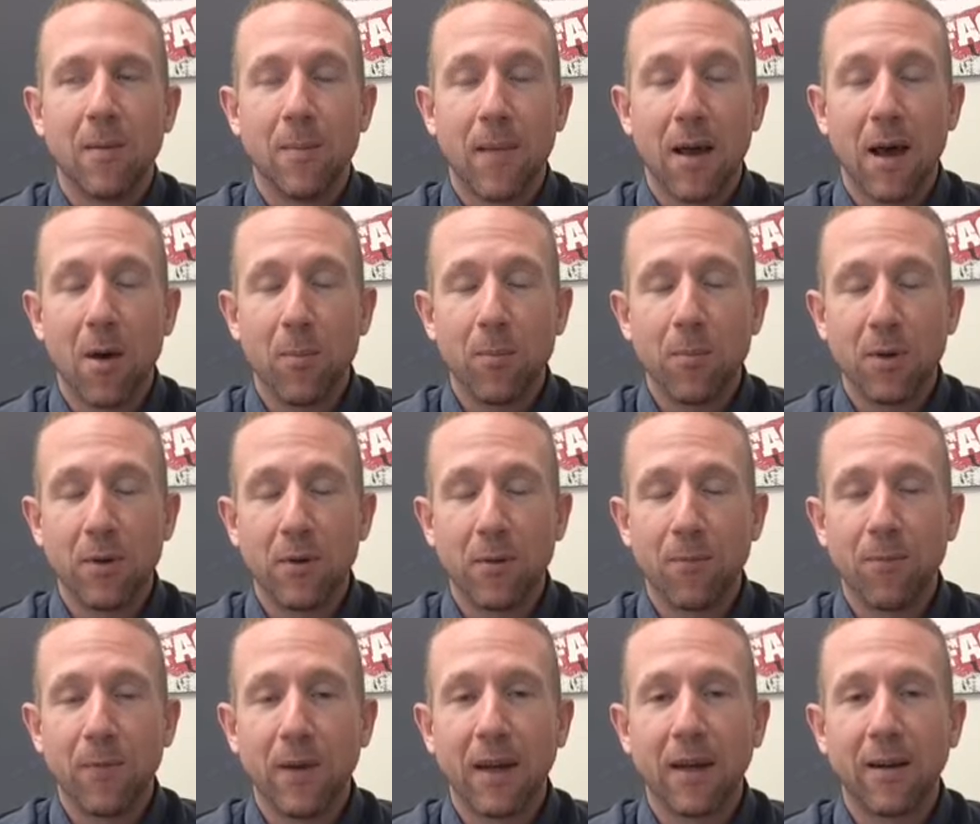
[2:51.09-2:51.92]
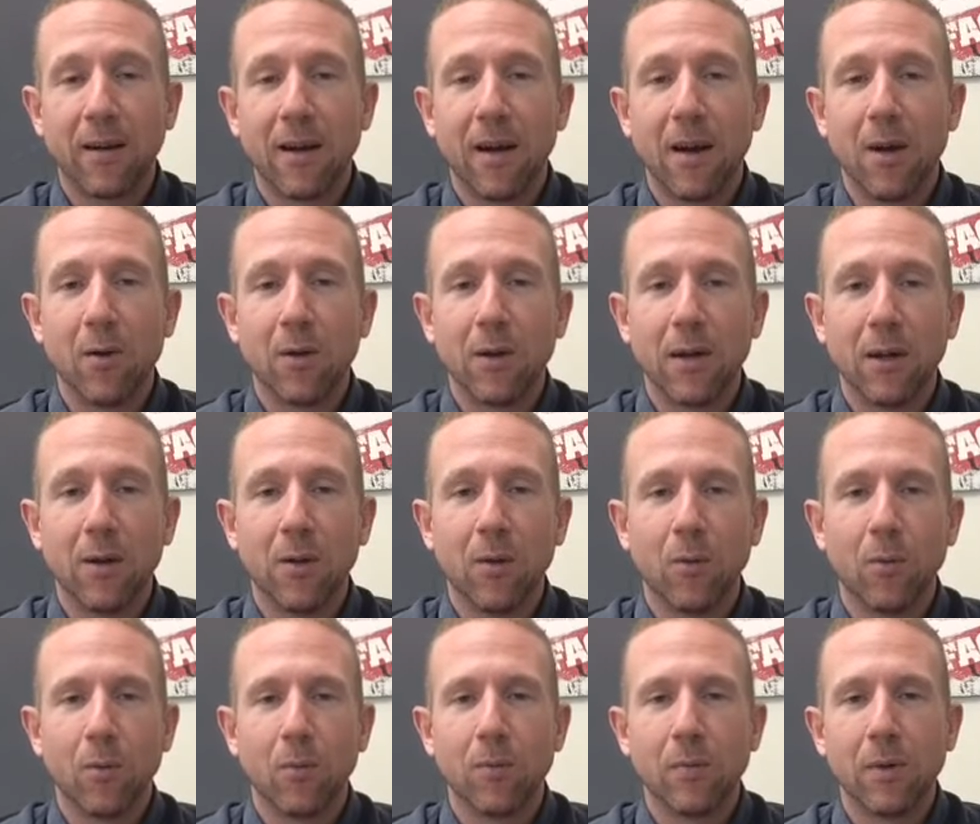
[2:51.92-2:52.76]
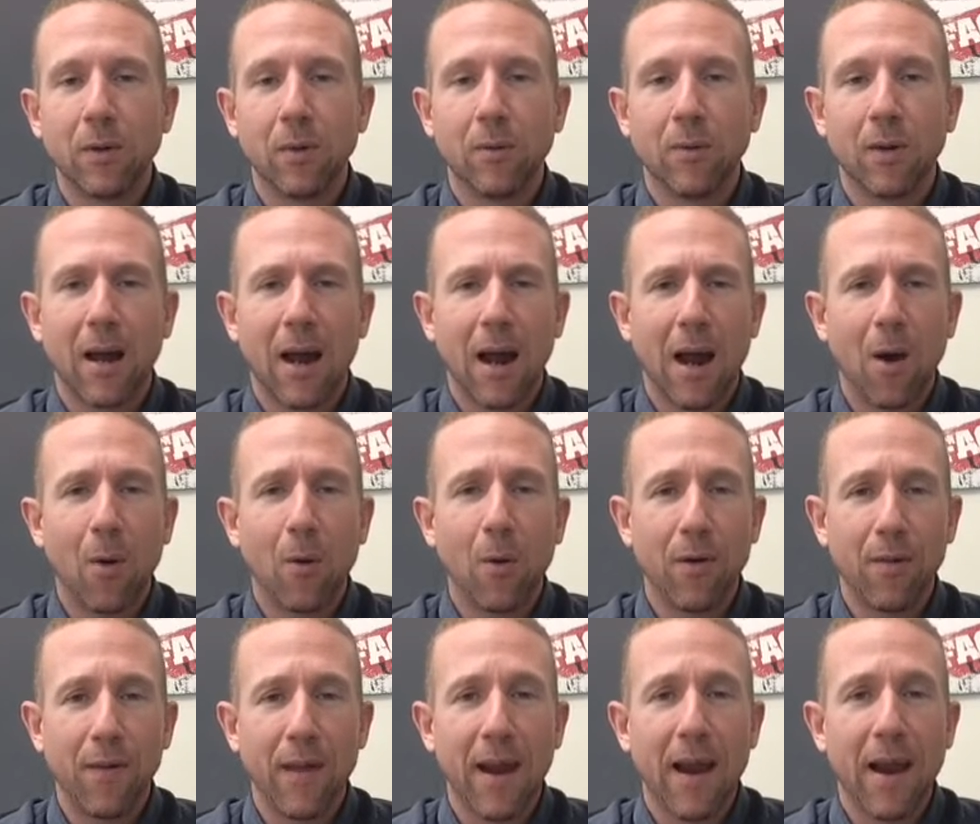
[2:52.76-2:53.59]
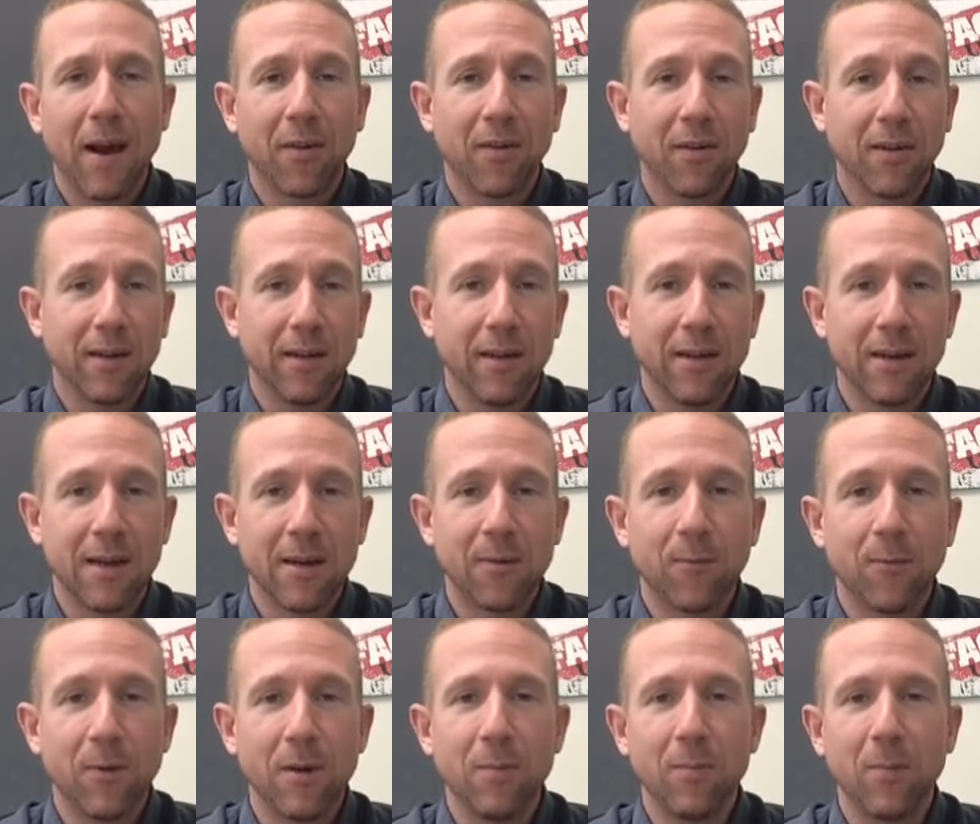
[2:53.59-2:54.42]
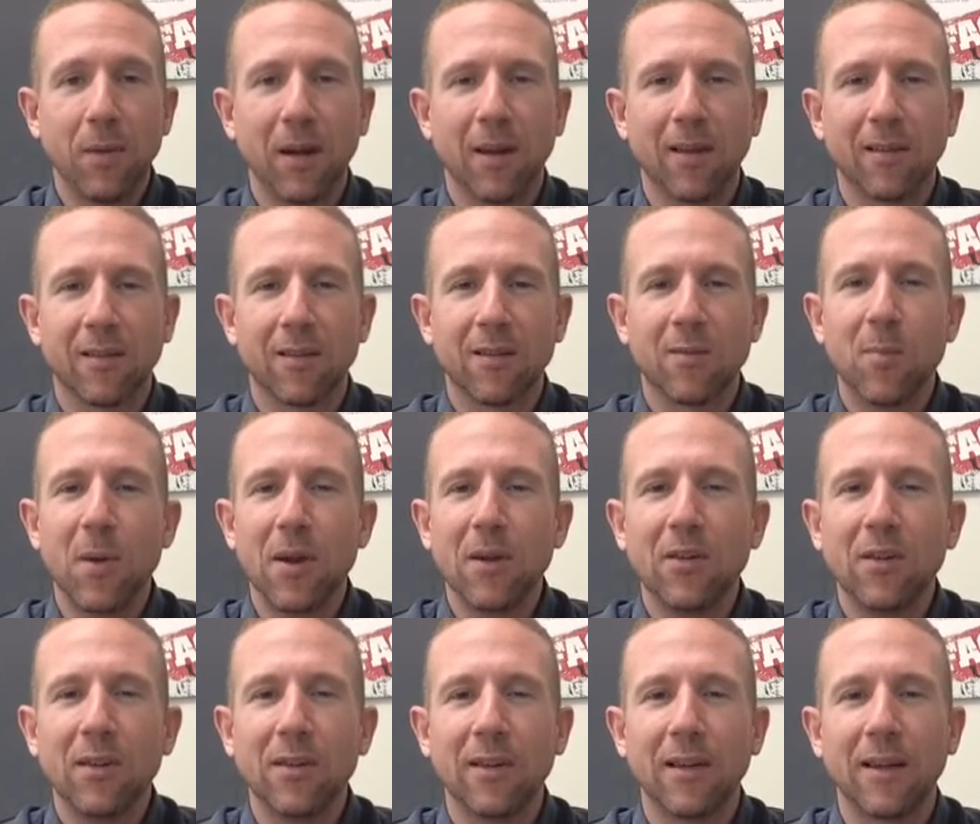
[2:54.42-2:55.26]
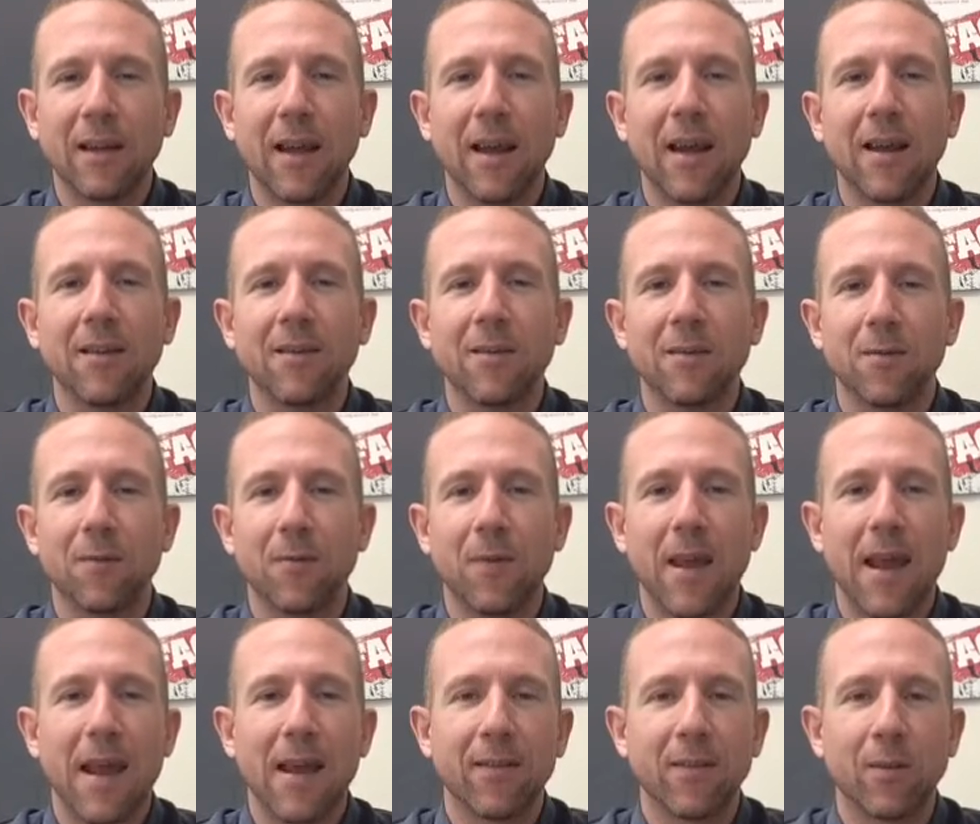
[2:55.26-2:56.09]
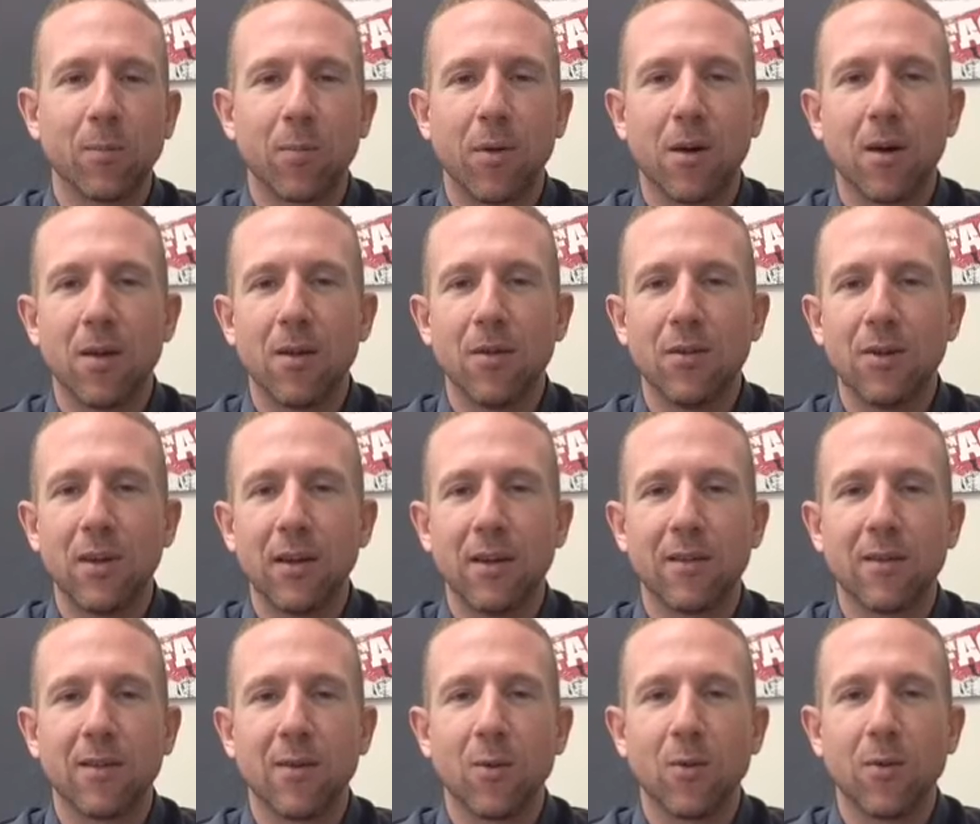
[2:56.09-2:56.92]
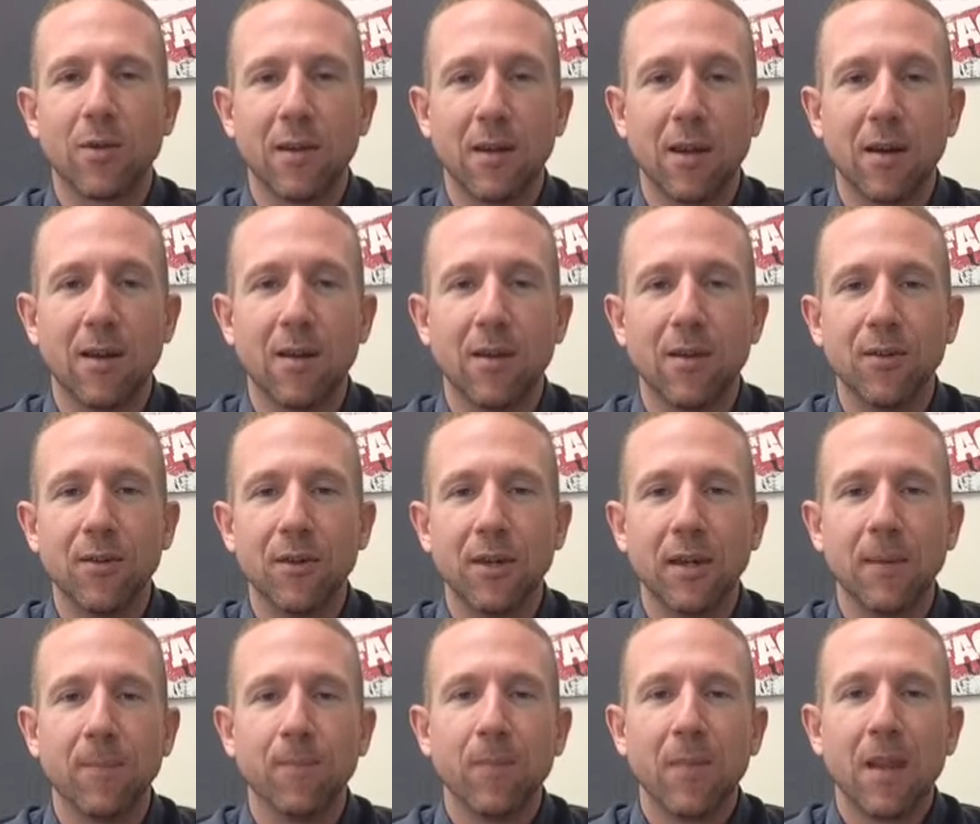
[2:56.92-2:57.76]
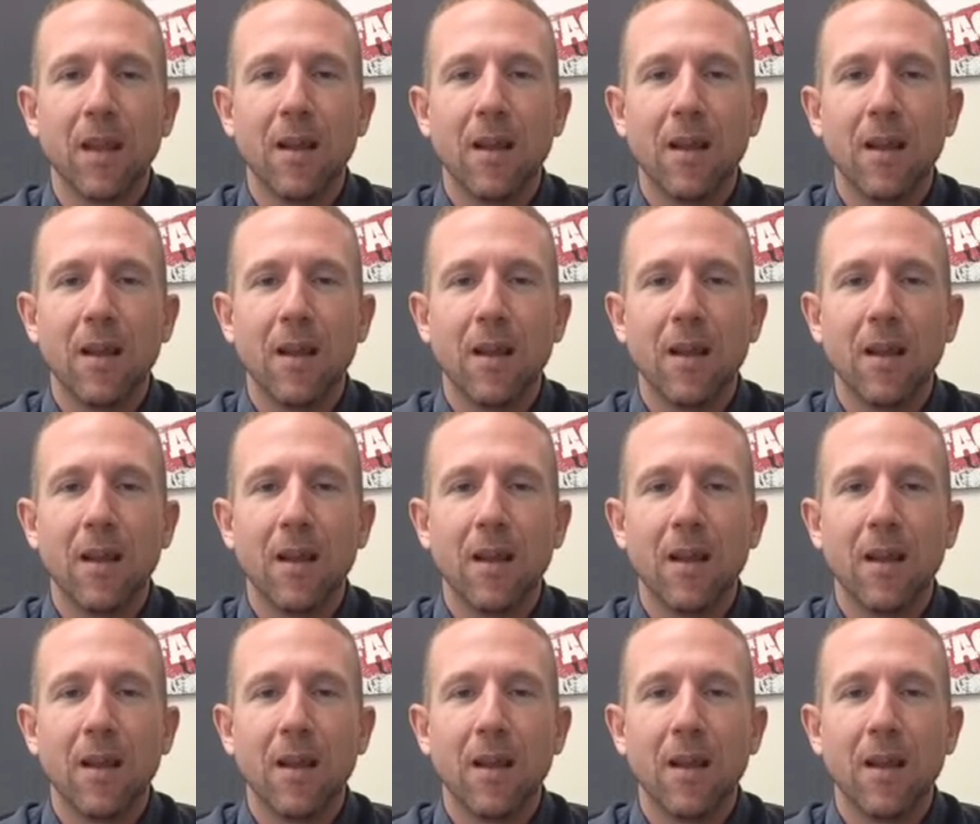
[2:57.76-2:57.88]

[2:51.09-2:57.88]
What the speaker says: help you to figure out how are they actually different, because especially in the case of anthropology and sociology,